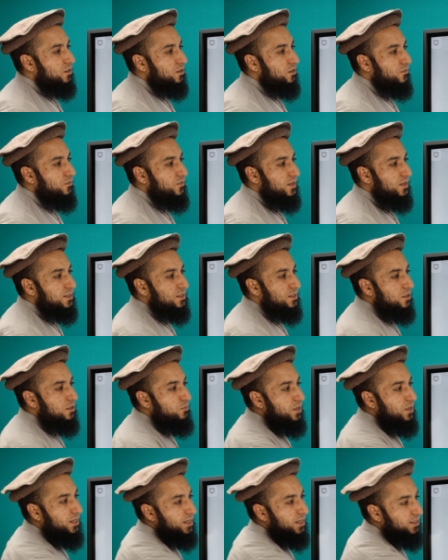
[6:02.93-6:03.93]
the first
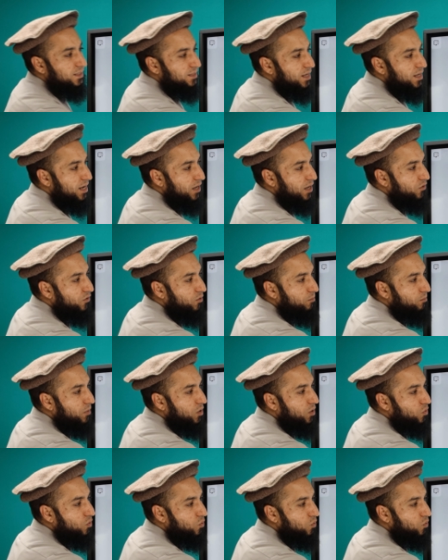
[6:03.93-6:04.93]
syllable is ha
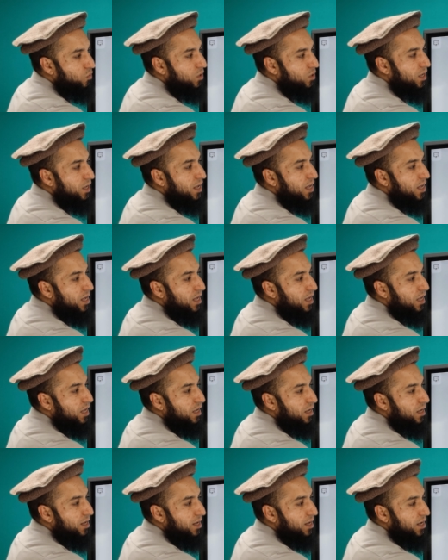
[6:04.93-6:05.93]

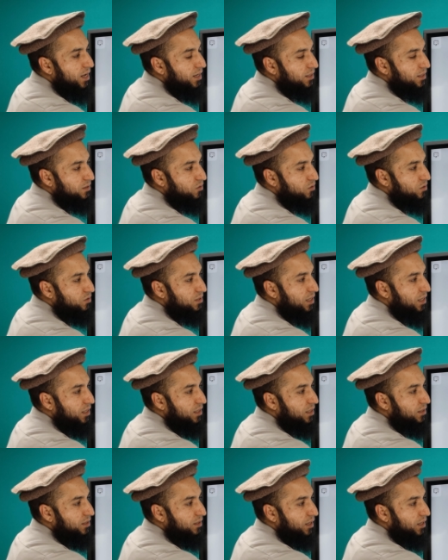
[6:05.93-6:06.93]
Ha is not
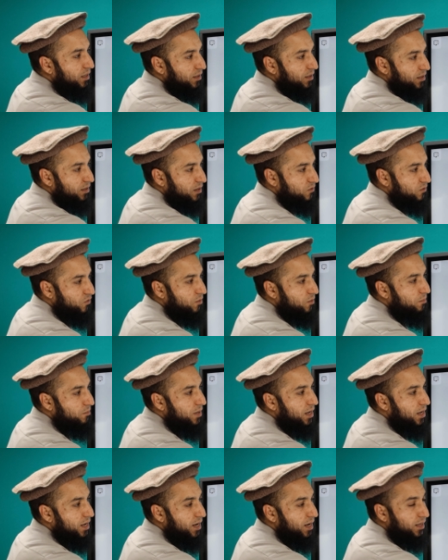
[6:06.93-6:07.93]
silent and it has
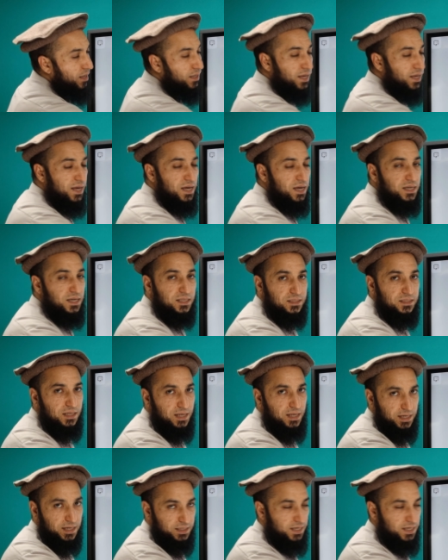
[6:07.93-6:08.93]
dhamma and ha is a
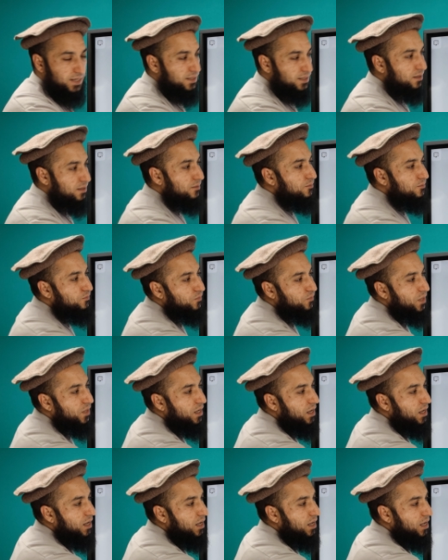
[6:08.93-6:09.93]
light letter.
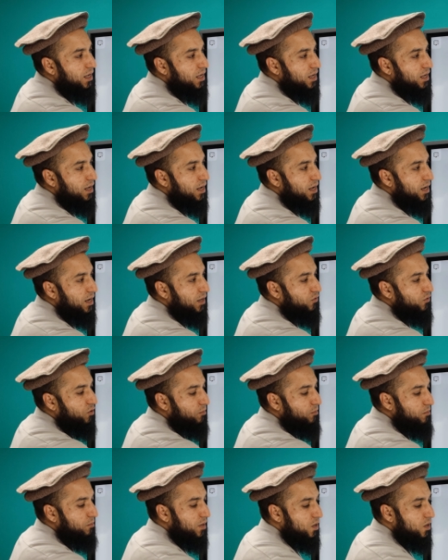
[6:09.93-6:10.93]
Ha
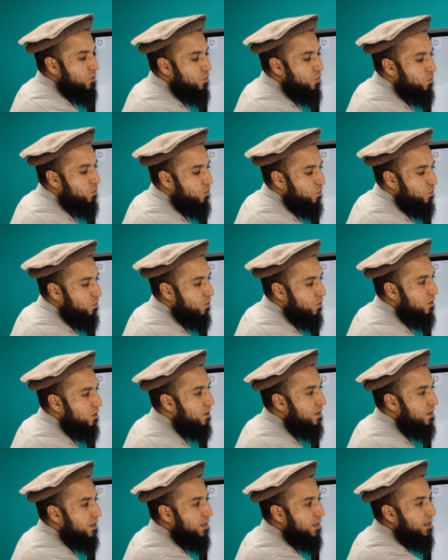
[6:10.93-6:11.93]
dhammahu.
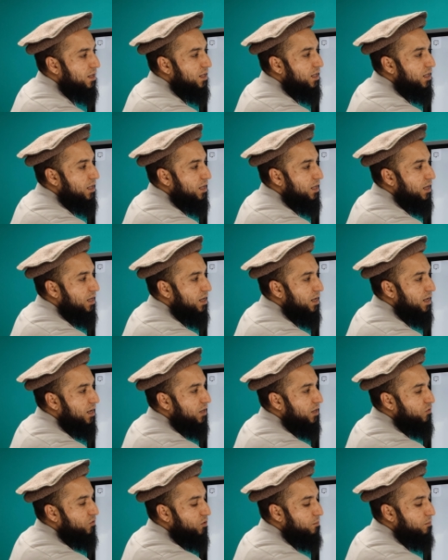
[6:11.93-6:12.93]

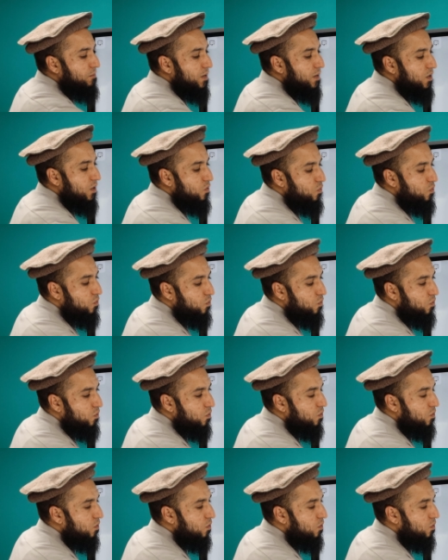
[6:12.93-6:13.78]
Ha dhammahu.